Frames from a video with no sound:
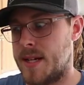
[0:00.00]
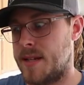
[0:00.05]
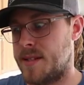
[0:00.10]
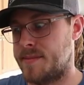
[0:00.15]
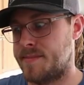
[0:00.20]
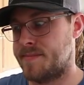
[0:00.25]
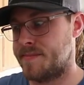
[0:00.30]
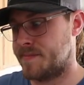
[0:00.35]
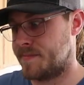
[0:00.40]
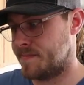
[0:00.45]
hunt?
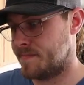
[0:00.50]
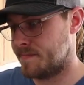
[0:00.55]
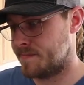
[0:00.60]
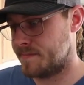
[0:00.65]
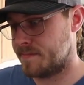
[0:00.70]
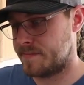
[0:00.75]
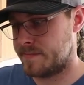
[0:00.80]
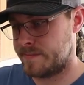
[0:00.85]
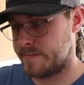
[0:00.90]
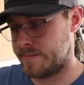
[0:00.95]

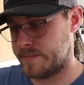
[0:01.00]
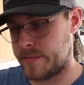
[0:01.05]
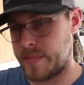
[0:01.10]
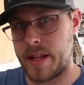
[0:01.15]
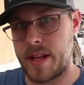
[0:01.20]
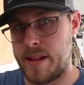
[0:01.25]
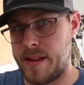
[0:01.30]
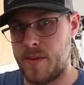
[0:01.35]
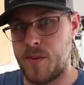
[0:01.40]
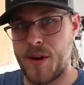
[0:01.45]

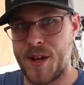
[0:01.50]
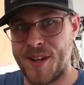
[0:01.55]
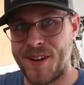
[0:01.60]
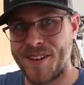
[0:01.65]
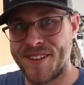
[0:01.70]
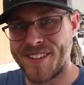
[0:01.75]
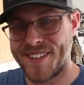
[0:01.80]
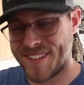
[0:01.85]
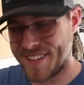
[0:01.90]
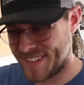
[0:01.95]

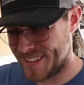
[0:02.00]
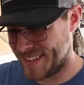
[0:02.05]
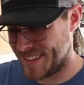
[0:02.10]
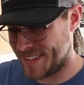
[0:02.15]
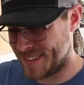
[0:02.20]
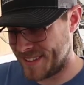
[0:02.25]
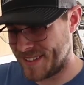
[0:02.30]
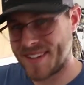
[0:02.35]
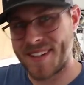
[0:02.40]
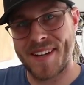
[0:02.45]
Well,
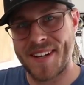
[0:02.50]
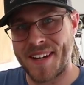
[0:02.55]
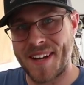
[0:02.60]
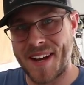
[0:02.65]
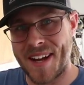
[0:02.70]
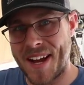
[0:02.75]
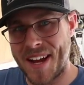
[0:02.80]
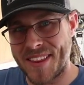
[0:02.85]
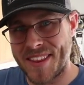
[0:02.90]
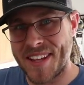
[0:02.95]

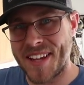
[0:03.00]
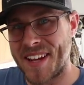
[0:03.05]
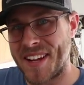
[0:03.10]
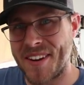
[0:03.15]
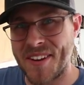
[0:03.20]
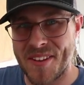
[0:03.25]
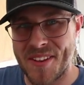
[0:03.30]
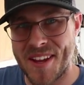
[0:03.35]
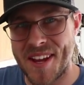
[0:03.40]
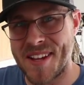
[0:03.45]
I think I
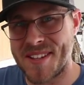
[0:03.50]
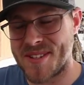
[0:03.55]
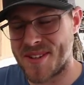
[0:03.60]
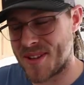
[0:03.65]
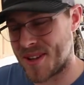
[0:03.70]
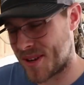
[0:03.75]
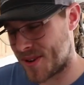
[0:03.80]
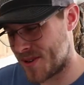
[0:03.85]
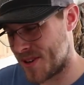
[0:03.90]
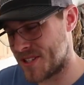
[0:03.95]
know the answer
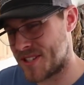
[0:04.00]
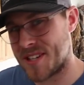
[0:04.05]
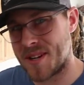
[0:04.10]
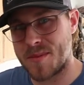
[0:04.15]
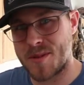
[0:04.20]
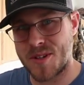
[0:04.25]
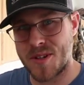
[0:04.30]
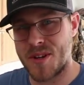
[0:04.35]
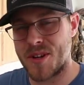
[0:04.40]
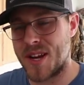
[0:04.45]
to that question.
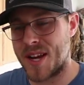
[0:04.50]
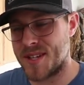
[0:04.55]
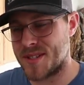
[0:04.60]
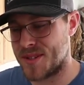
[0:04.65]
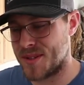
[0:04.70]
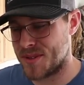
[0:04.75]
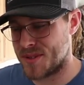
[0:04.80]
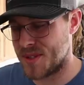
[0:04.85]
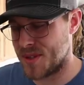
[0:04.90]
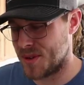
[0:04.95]
I'm sure you guys
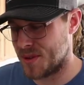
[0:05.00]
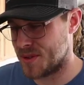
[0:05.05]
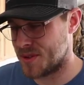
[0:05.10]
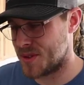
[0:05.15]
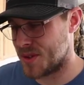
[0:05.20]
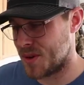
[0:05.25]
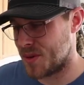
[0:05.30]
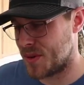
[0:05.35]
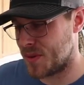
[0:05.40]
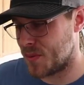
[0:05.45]
do too.
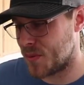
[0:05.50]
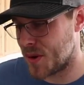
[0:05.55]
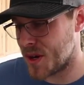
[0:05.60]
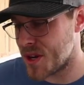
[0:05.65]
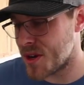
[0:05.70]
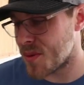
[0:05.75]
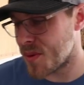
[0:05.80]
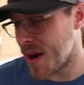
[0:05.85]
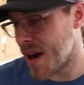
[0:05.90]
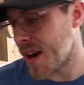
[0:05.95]
So
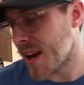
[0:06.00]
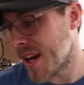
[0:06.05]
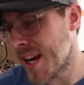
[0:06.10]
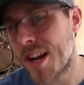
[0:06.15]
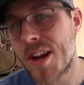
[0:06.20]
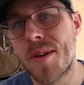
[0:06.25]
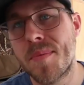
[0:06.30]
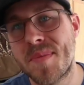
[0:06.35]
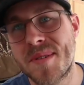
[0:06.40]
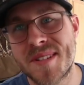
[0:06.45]
when you're wearing
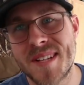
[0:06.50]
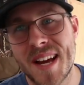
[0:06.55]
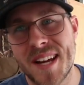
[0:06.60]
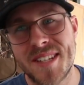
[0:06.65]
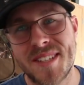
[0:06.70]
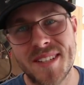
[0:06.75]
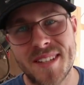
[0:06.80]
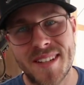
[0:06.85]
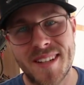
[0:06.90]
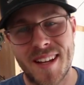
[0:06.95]
hearing
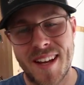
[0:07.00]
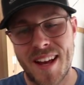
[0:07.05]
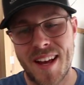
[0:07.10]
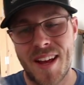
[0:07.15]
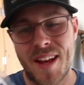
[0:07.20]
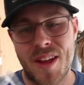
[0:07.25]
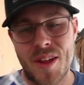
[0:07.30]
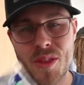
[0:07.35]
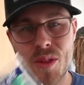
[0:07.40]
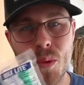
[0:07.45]
protection,
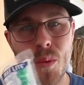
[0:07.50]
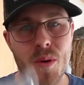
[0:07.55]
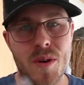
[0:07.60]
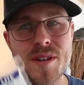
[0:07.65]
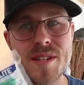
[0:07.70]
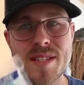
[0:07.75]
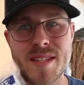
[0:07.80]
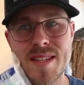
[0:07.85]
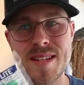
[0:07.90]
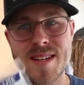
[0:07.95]
the
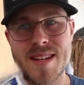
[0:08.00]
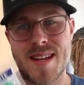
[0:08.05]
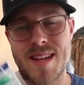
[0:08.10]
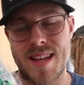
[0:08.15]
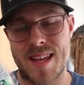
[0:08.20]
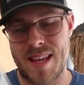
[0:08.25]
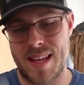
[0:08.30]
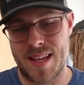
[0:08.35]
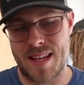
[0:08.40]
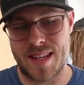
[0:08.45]
worst
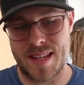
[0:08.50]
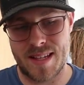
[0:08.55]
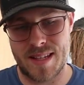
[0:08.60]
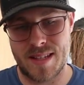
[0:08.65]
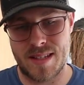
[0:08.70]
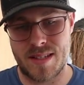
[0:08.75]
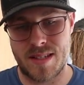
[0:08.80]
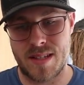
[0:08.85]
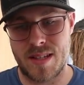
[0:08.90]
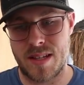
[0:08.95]
thing
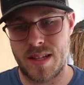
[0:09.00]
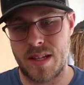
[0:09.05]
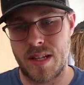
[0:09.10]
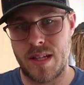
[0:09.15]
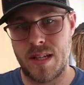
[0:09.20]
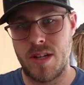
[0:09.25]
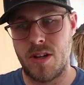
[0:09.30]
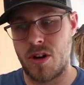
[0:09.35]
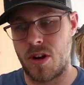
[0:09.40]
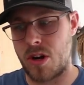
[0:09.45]
is
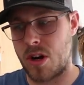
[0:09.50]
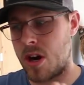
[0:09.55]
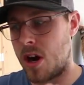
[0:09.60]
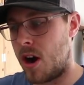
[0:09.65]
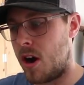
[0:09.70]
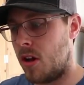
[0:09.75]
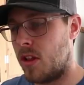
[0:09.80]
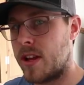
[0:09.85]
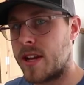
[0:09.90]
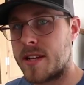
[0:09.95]
your
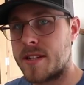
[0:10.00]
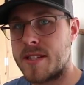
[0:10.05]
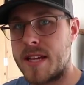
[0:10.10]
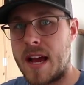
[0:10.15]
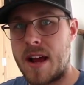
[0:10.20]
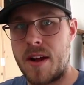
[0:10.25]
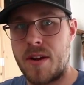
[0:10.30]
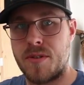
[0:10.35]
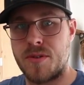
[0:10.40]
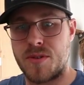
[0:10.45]
calling
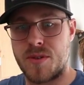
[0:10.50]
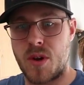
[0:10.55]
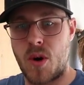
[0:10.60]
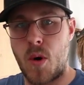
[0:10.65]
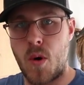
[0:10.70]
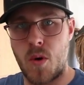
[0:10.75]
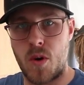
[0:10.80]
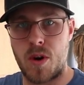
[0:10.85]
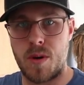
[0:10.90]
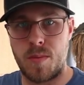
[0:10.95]
sounds
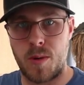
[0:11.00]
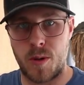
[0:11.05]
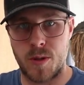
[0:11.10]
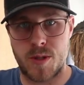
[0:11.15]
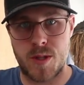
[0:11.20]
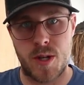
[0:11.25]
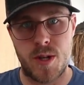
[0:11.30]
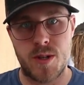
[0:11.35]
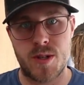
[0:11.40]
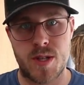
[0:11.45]
horrible
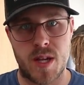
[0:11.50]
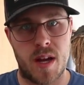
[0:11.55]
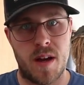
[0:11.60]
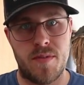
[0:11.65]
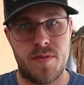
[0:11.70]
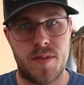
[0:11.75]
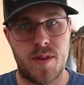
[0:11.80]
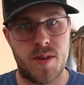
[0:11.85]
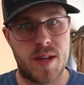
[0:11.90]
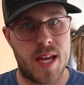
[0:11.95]
to
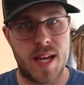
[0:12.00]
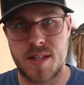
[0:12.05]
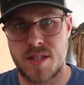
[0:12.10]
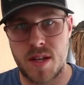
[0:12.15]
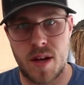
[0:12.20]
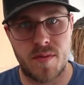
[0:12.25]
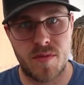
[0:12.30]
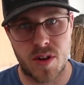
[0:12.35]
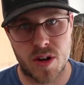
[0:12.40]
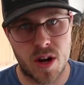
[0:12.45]
yourself. You can't
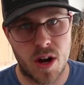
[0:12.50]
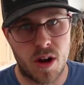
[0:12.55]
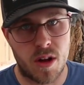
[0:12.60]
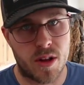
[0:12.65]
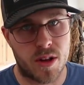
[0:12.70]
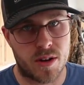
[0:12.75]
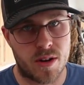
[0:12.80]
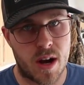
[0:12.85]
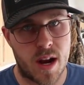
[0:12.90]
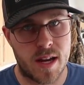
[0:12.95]
tell if you're
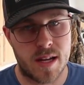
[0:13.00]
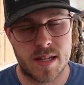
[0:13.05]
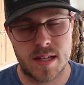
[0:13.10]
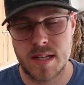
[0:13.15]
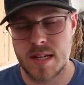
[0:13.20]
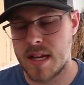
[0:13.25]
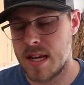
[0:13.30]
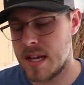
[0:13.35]
calling right.